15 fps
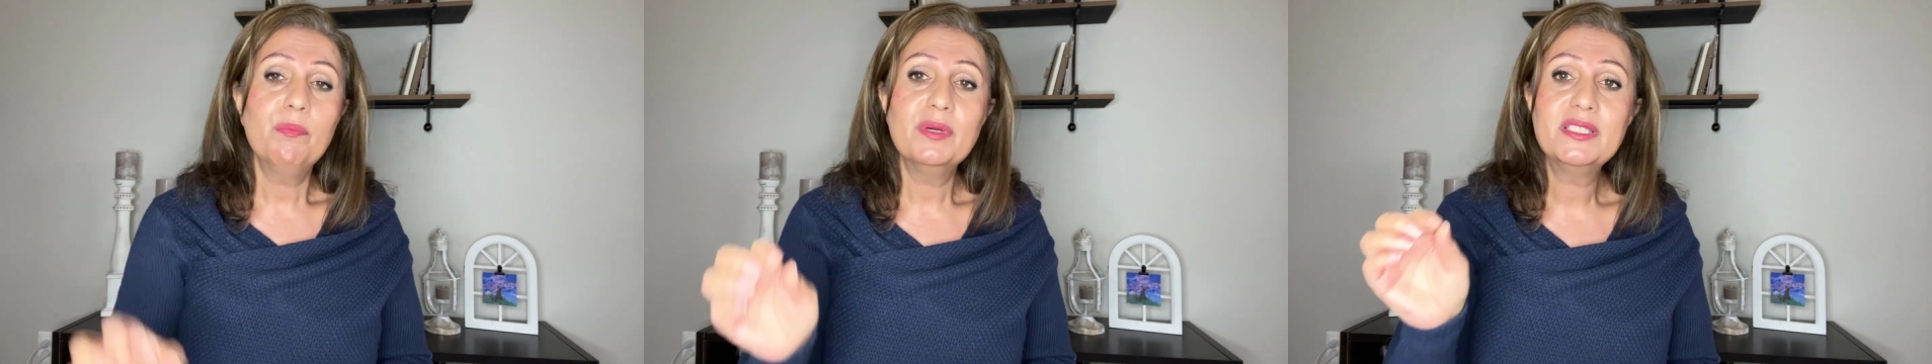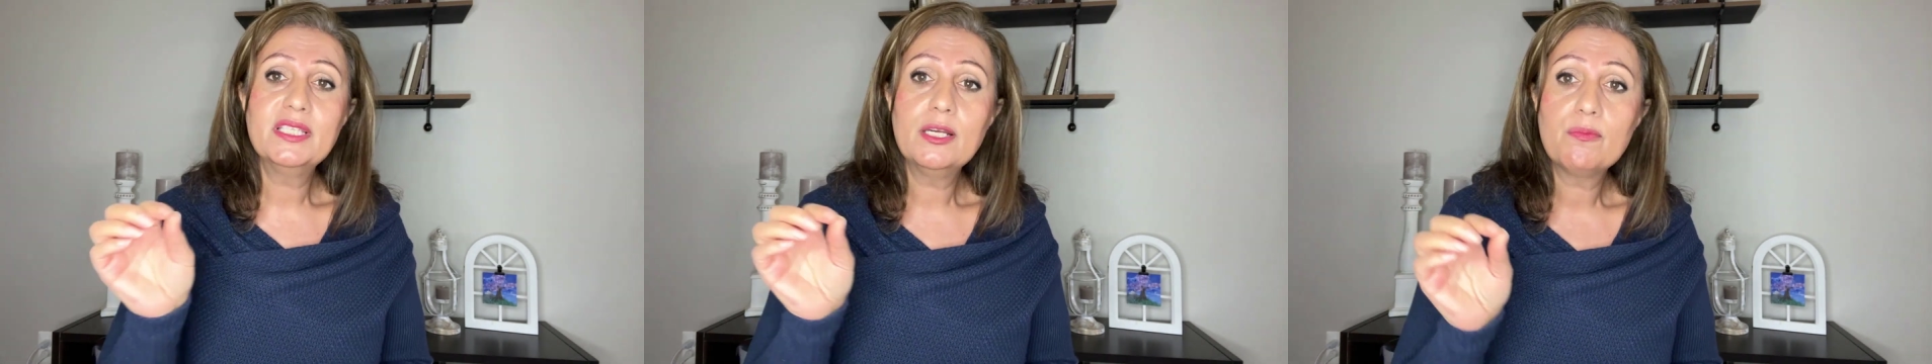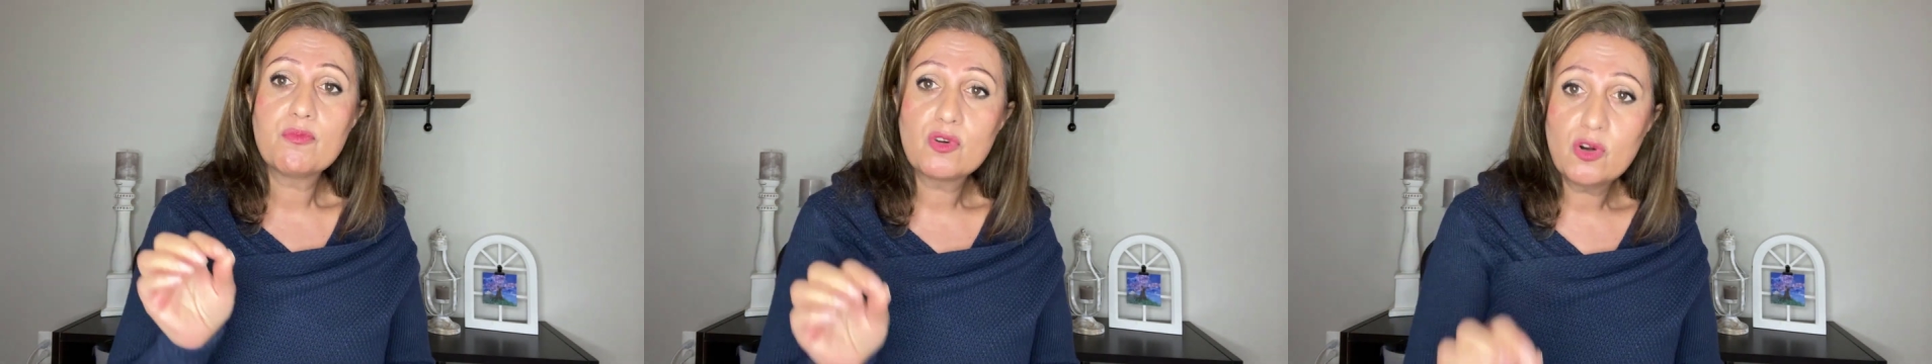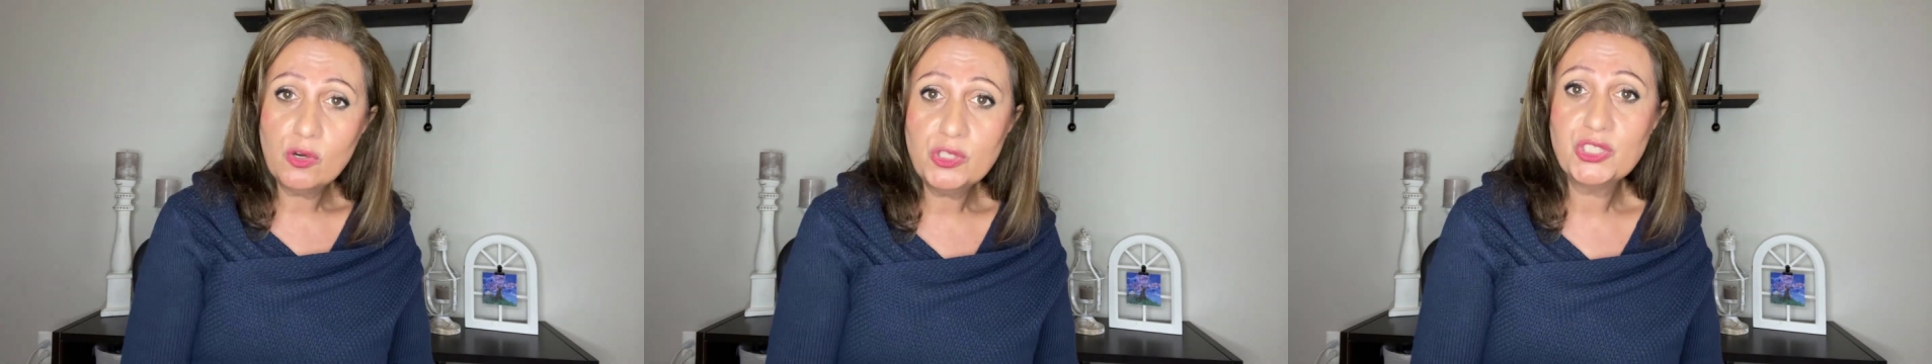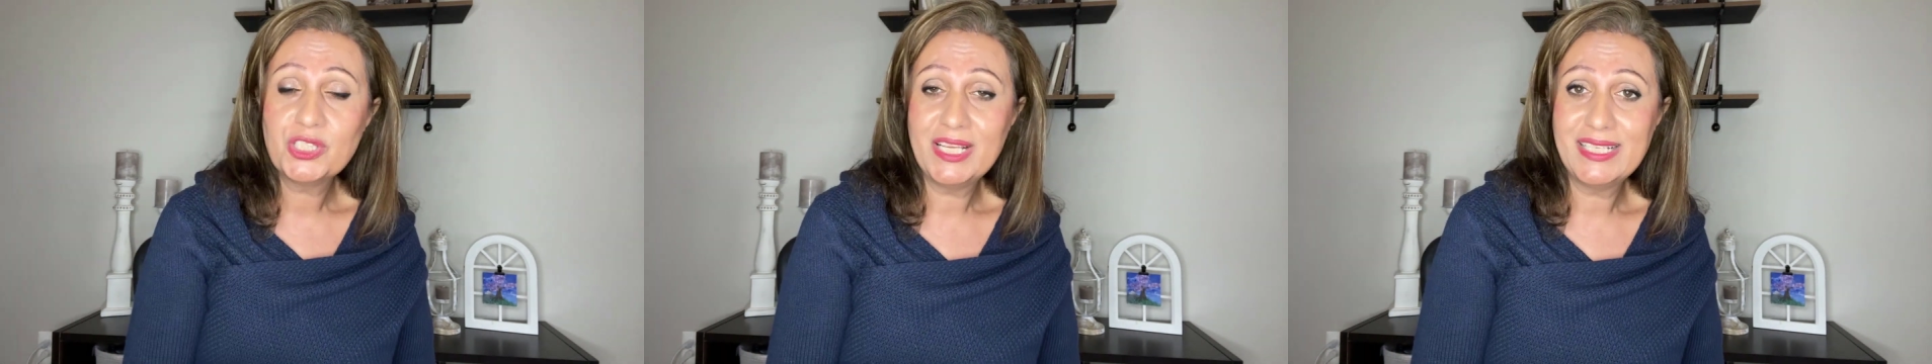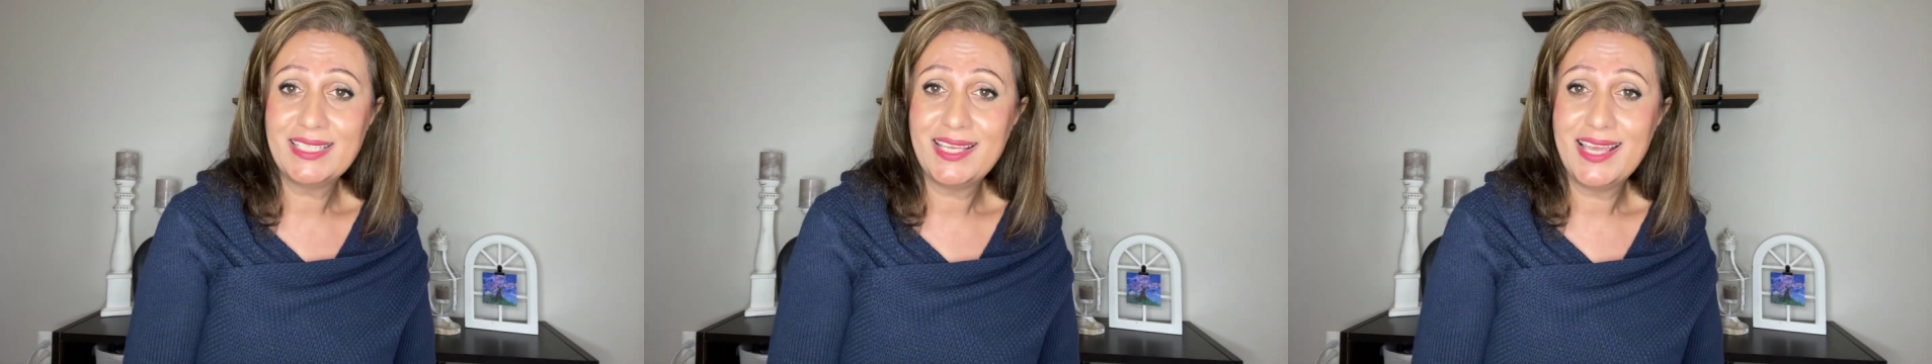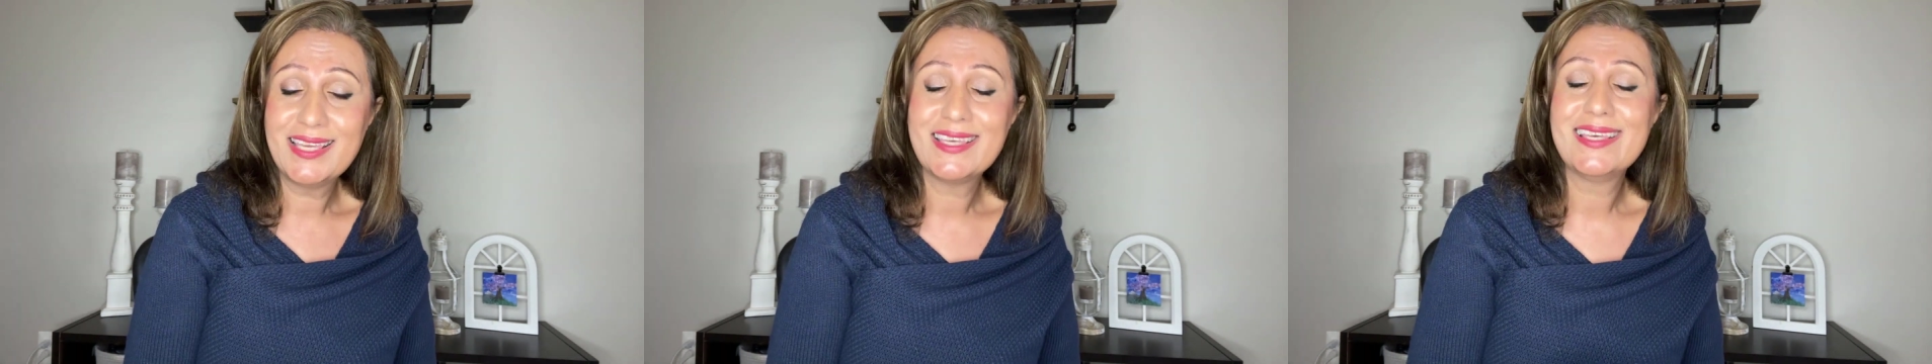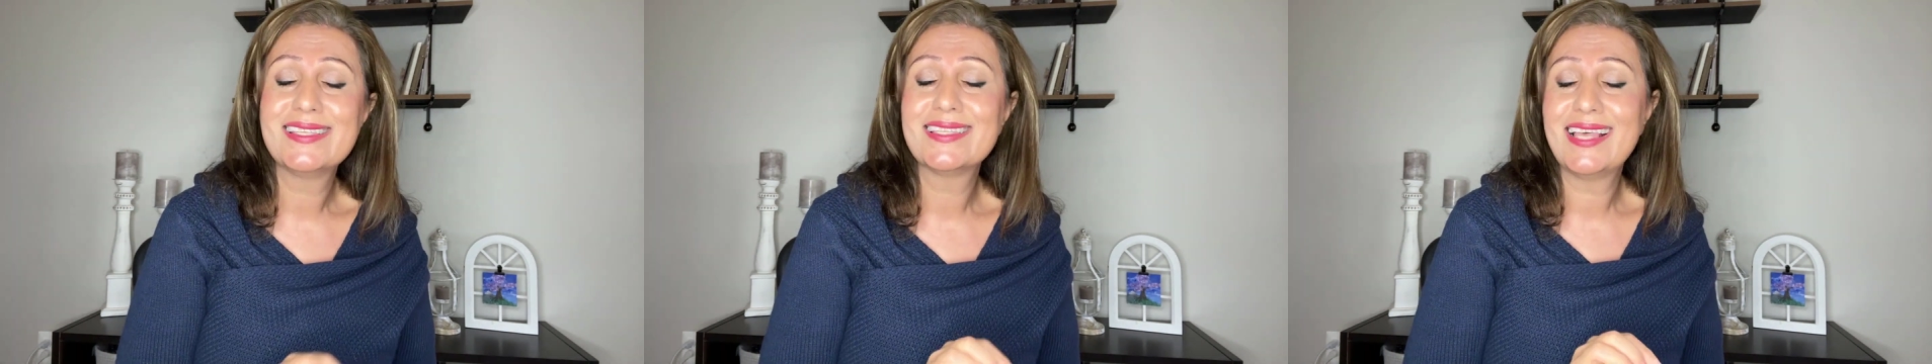But the approach they
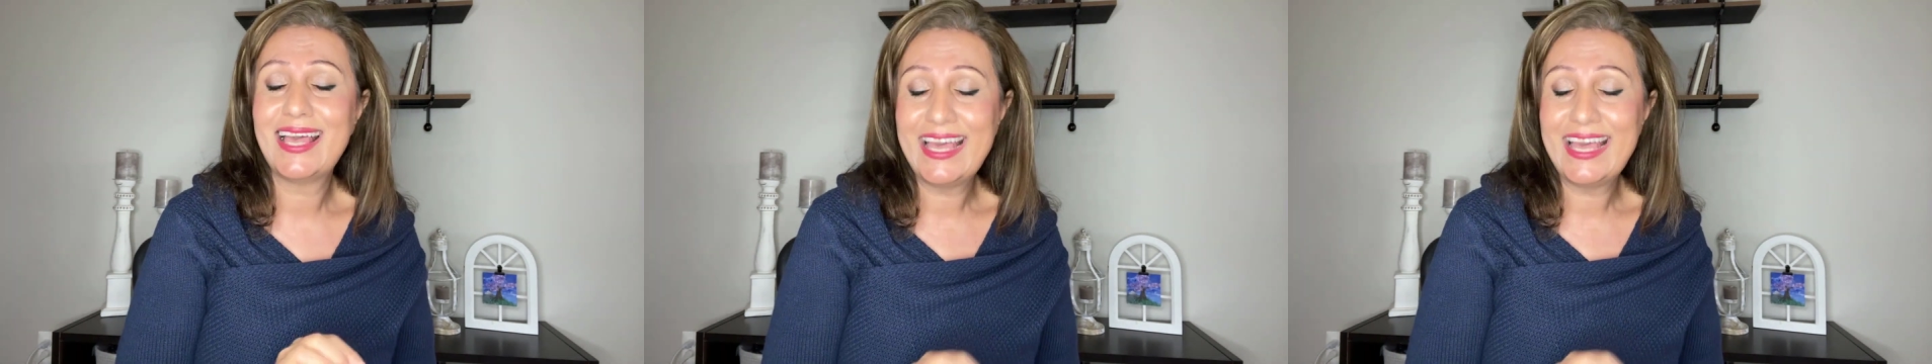take is